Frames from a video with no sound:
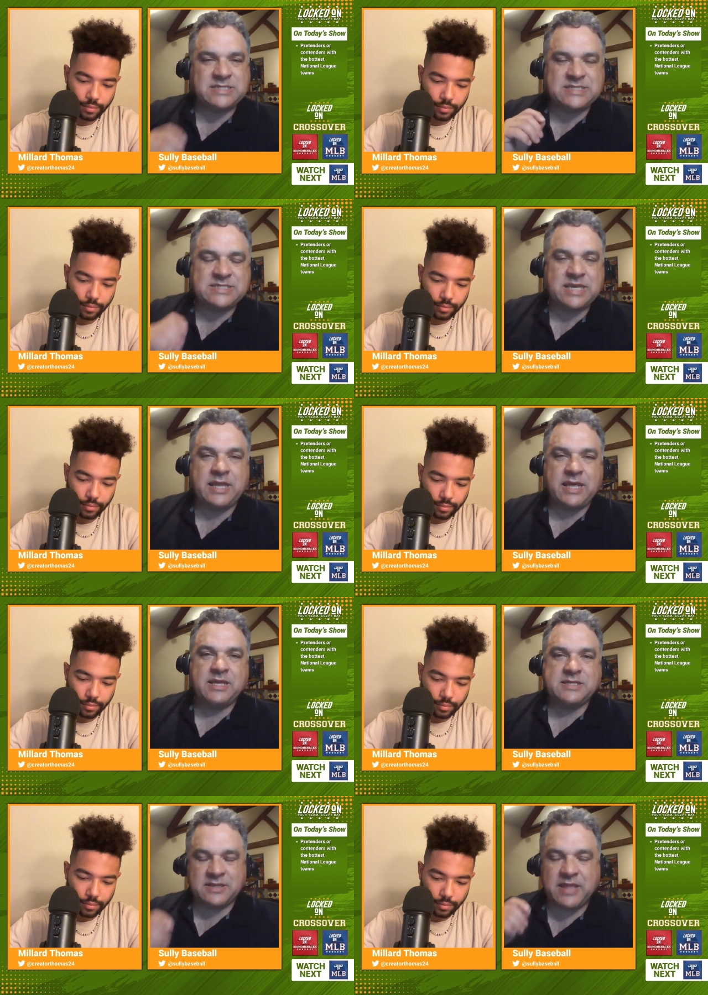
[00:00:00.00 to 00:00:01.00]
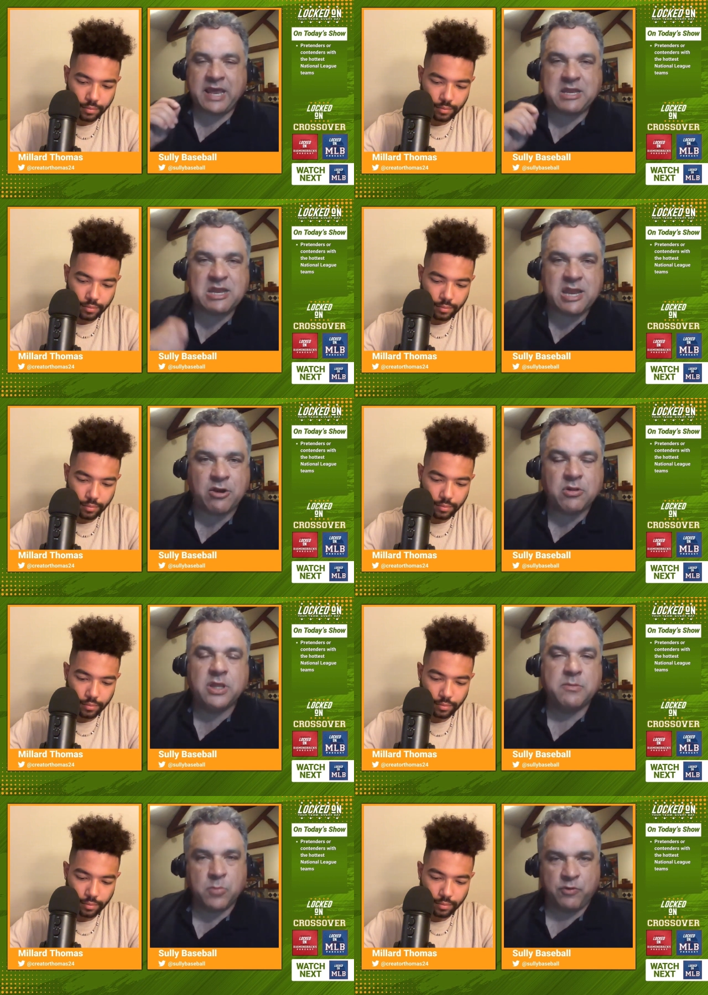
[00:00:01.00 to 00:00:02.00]
Speaker 1: city did they
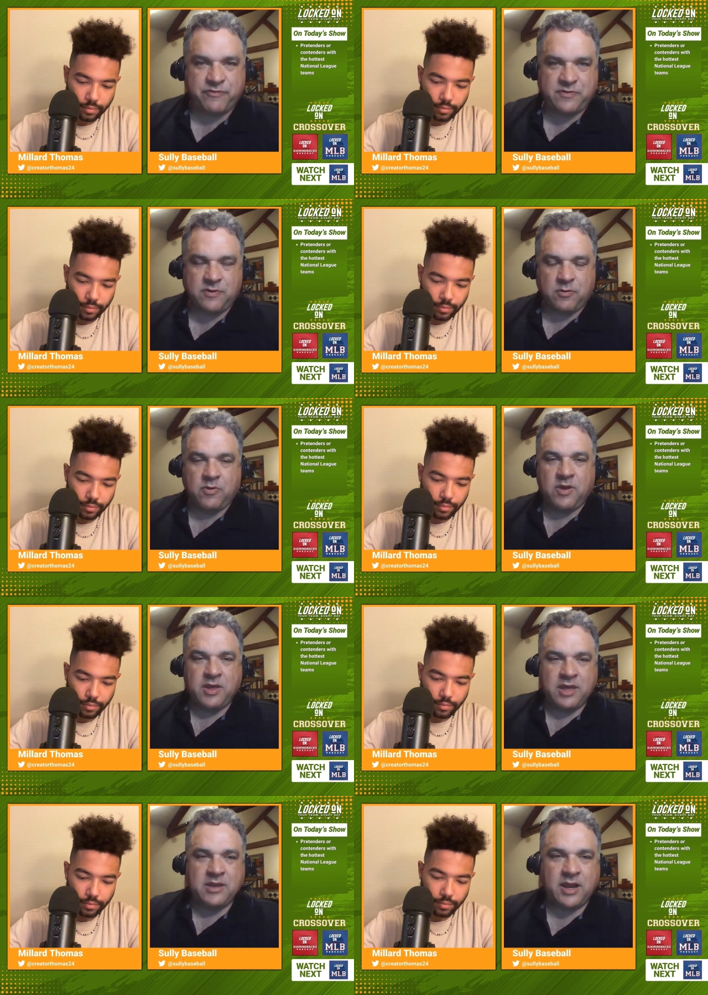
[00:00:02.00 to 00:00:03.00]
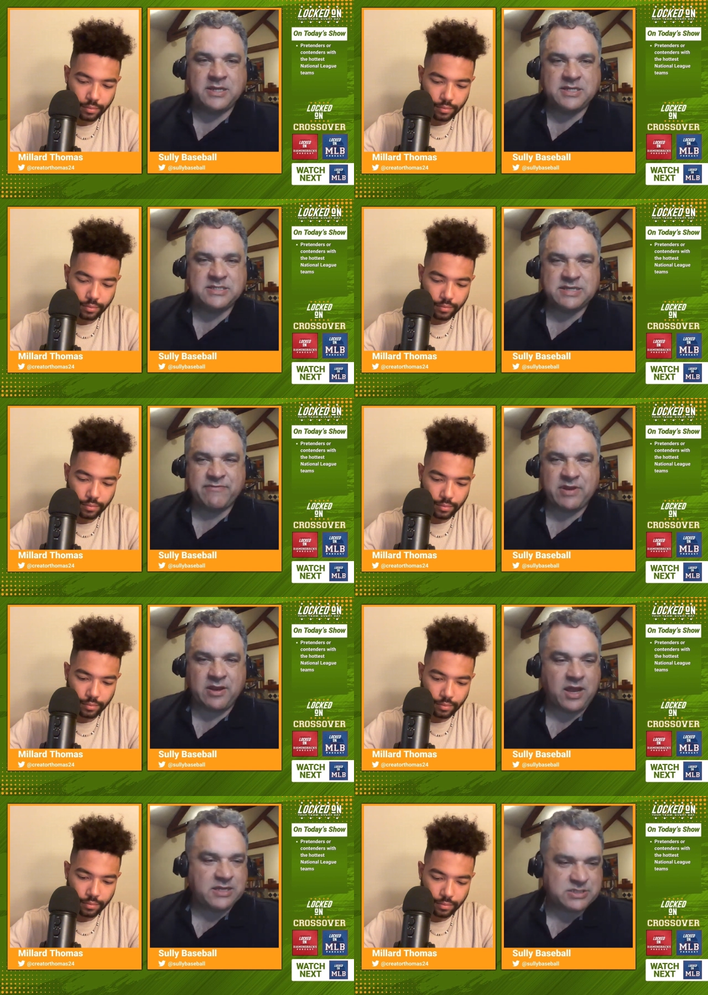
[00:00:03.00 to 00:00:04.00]
nearly move to in nineteen
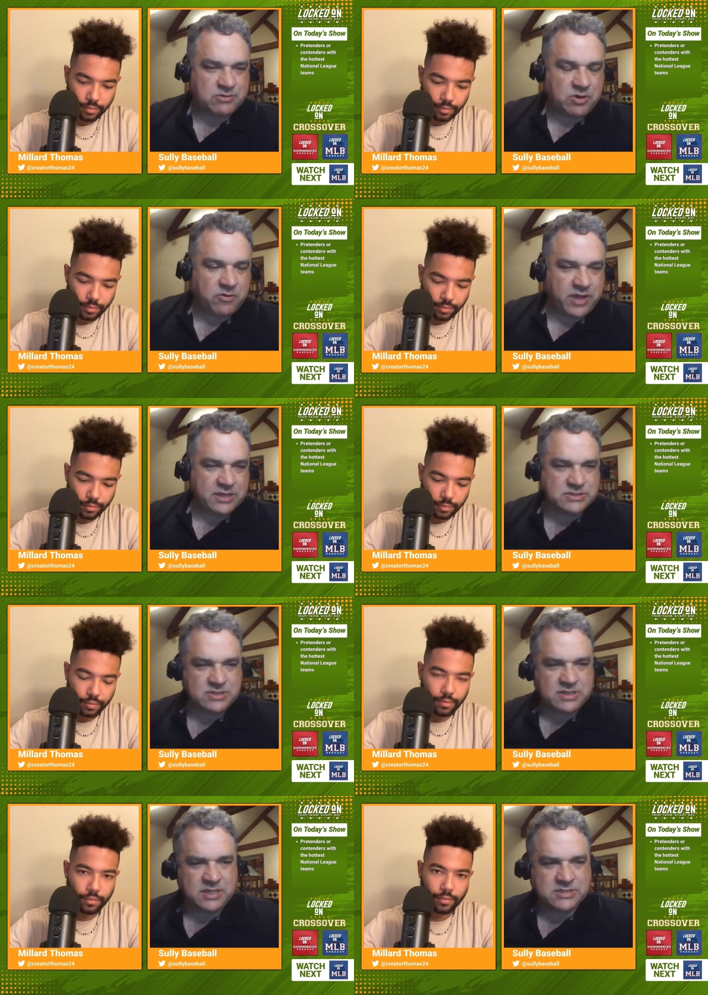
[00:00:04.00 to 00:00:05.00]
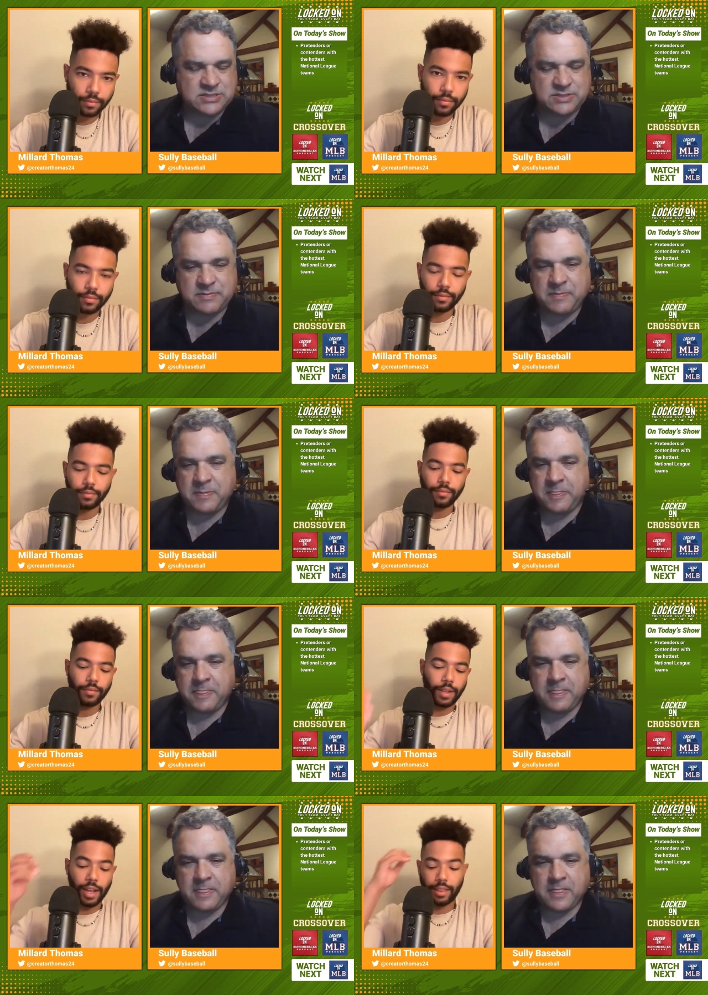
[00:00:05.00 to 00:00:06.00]
seventy-nine? Do you know the answer to this?
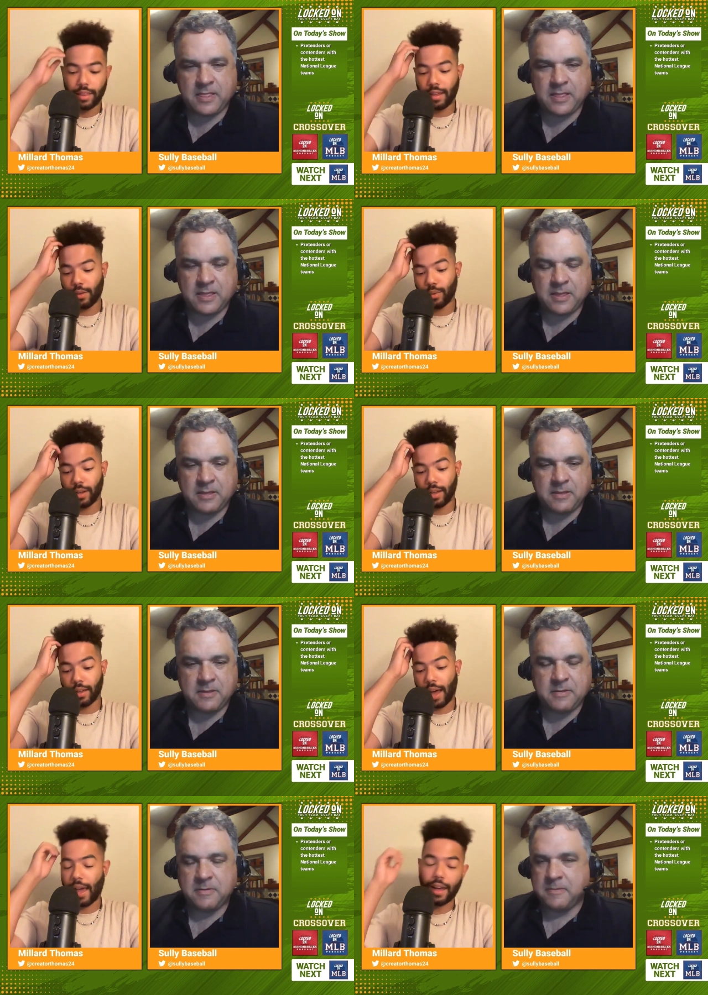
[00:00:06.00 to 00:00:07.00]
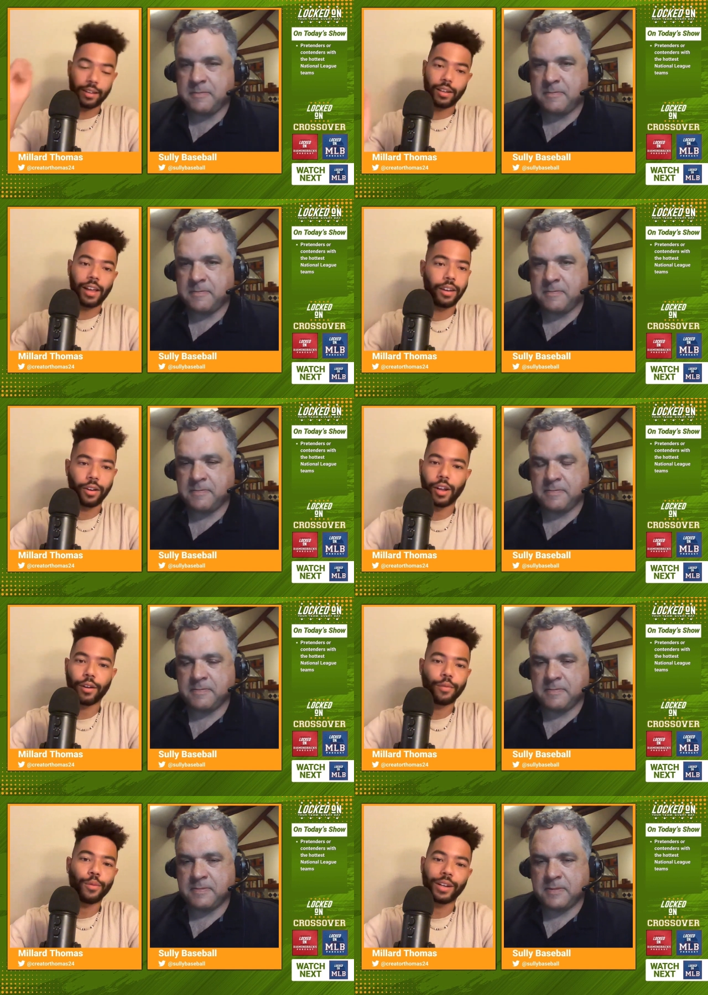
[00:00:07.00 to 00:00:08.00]
Speaker 2: I think we, I, I, I don't know.
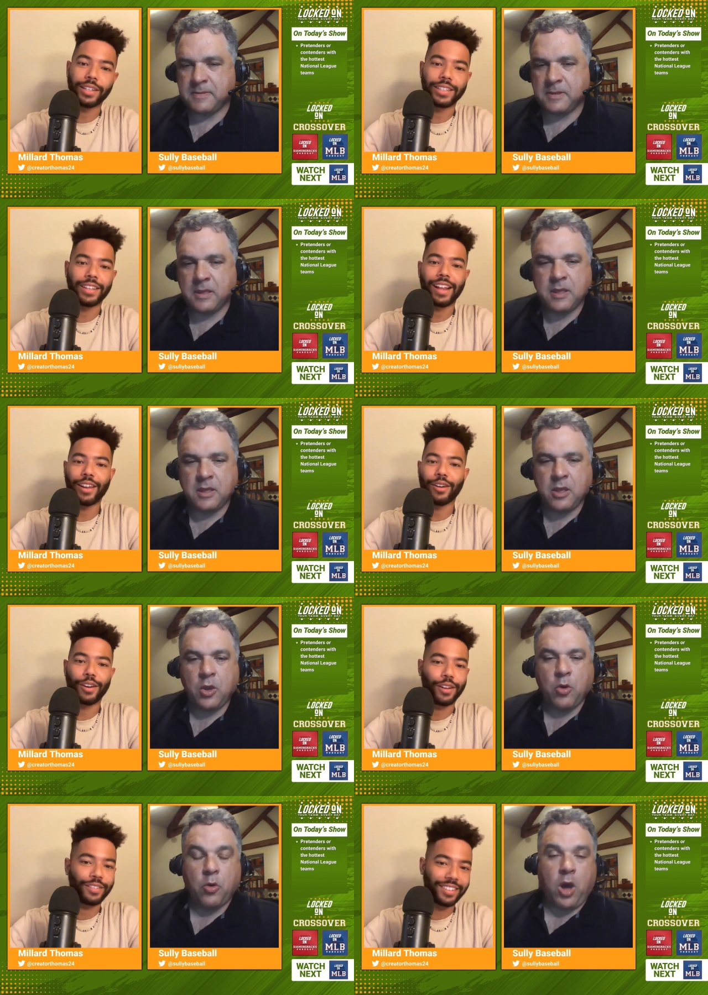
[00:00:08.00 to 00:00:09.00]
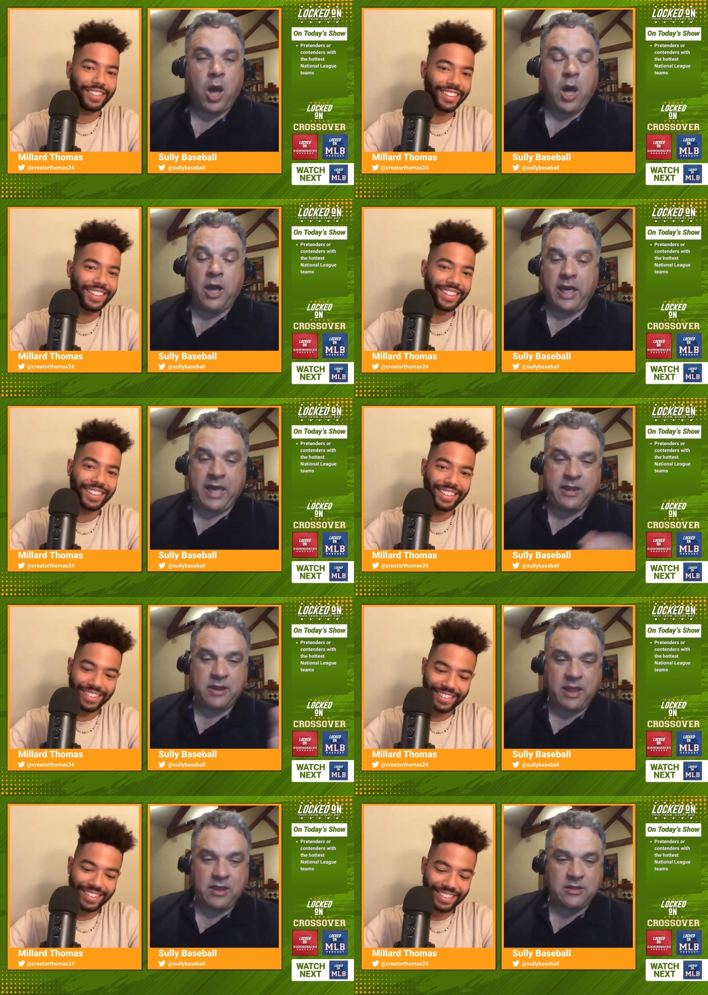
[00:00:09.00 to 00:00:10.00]
What is it? I
Speaker 1: don't know. Uh,
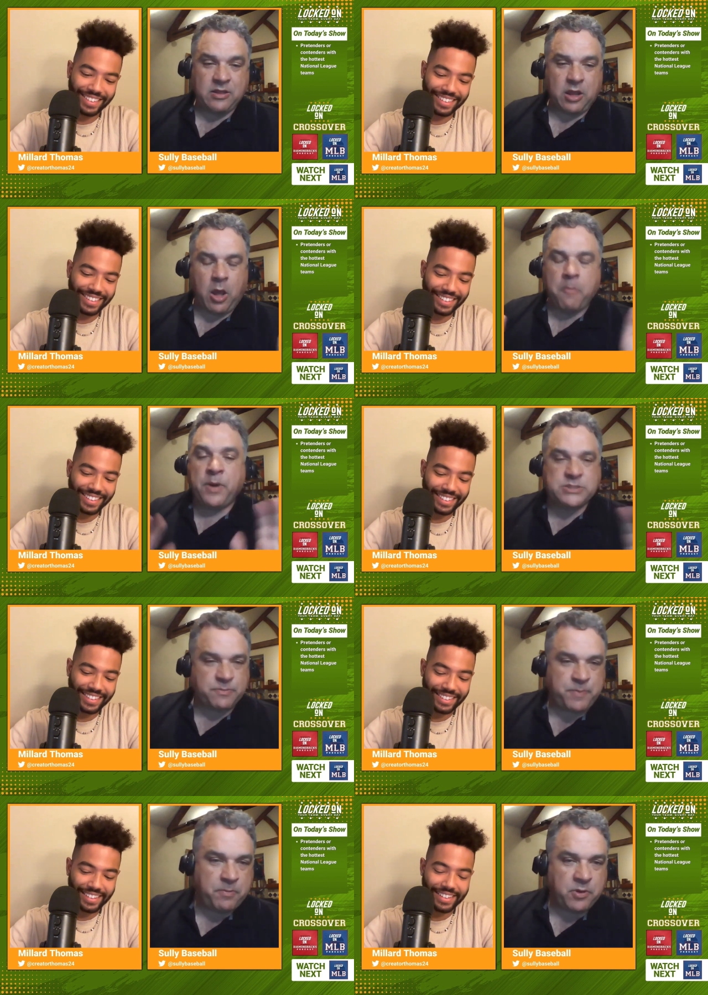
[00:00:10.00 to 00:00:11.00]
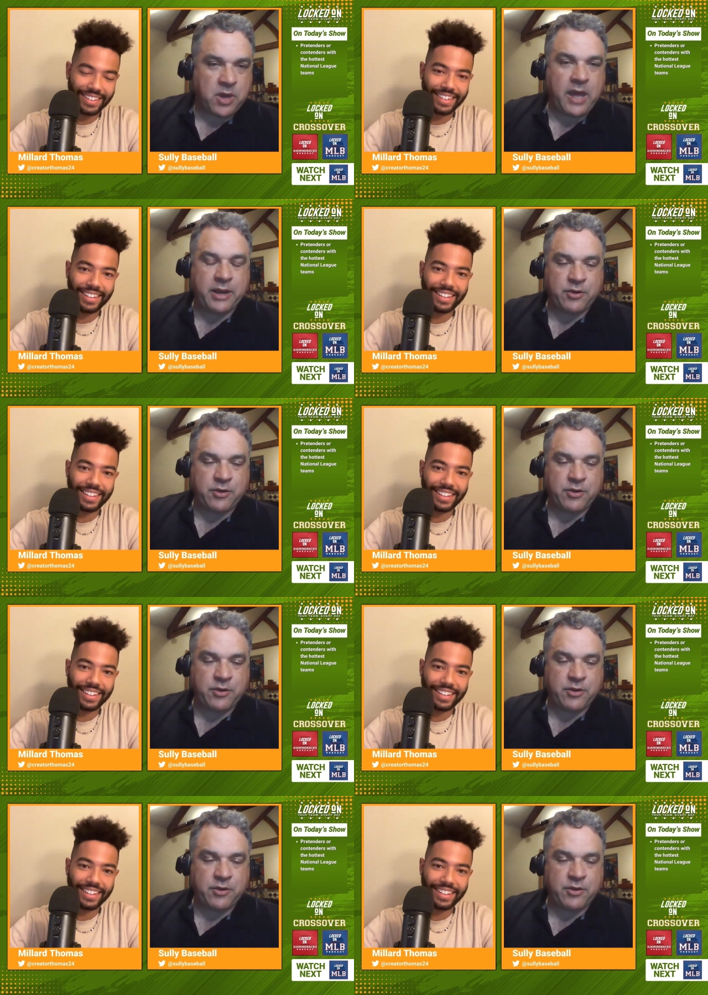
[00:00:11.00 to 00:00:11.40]
and a bunch of people got it